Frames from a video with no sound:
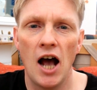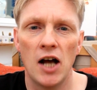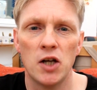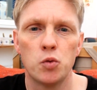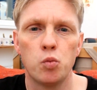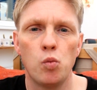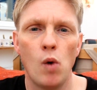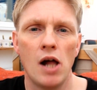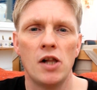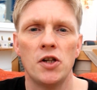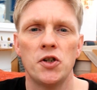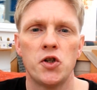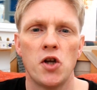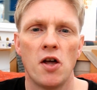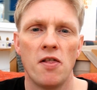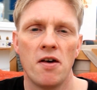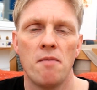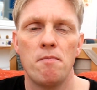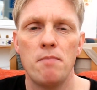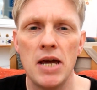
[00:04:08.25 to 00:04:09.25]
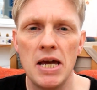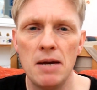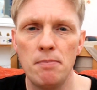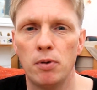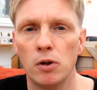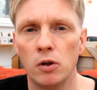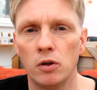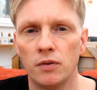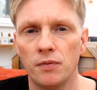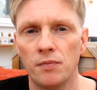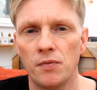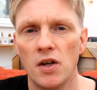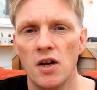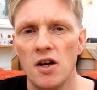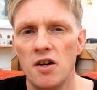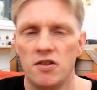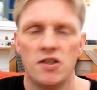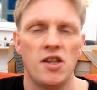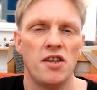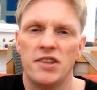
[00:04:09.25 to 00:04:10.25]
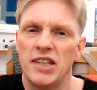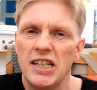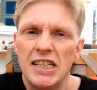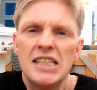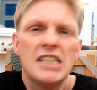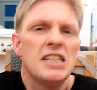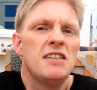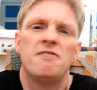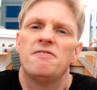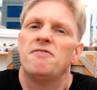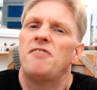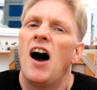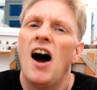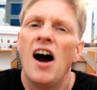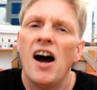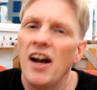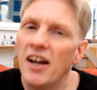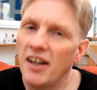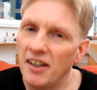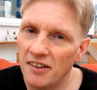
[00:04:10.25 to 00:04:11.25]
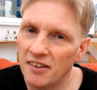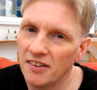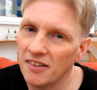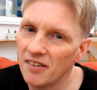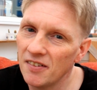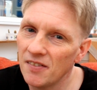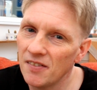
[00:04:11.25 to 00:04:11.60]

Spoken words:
as well as other people that this is fine.